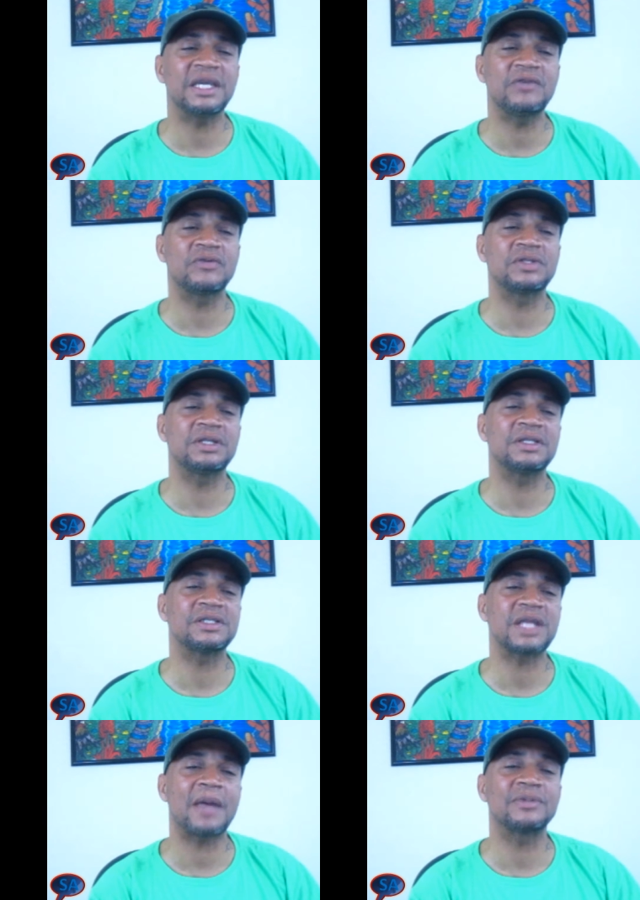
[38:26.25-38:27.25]
interested in
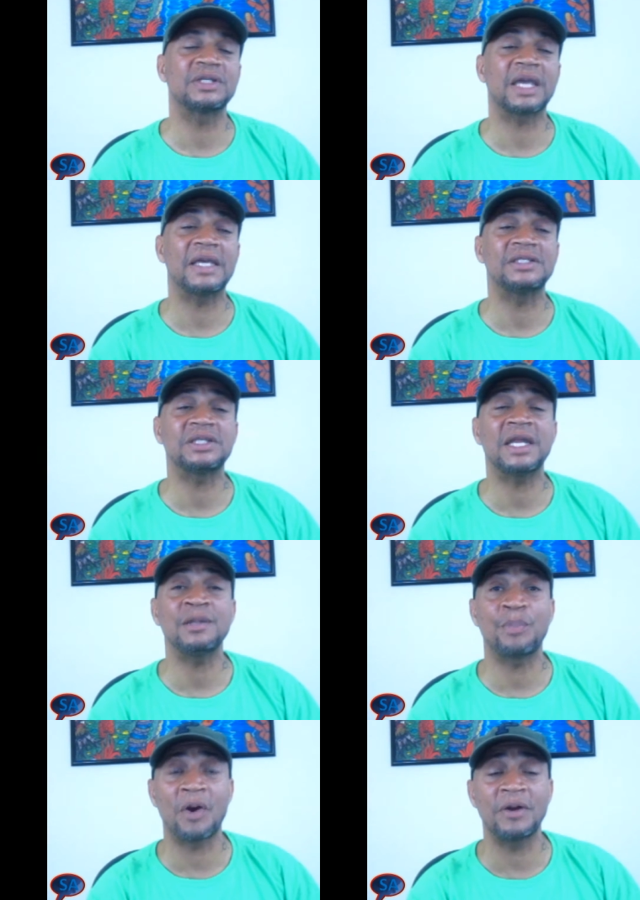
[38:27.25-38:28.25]
establishing a
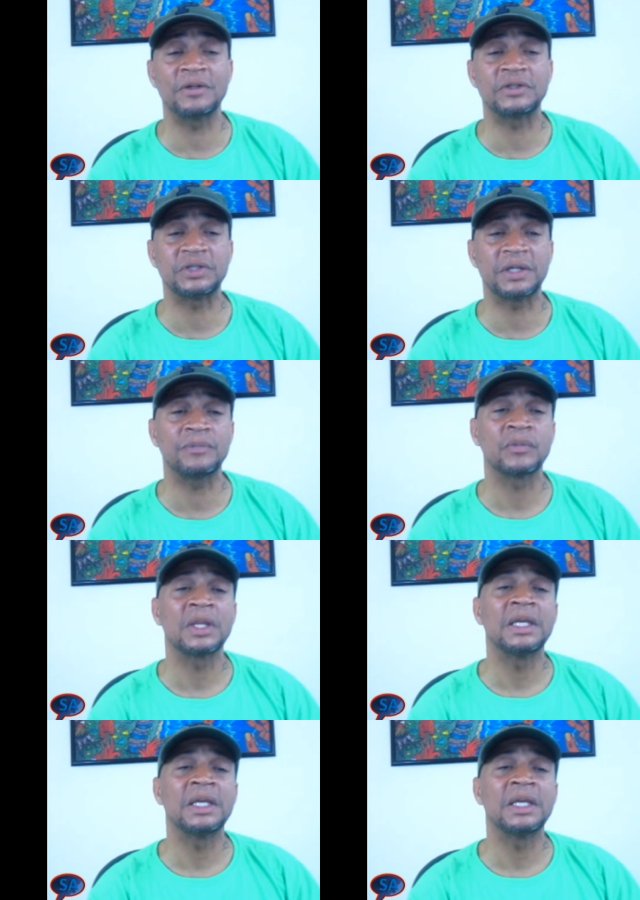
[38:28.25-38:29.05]
steady partnership,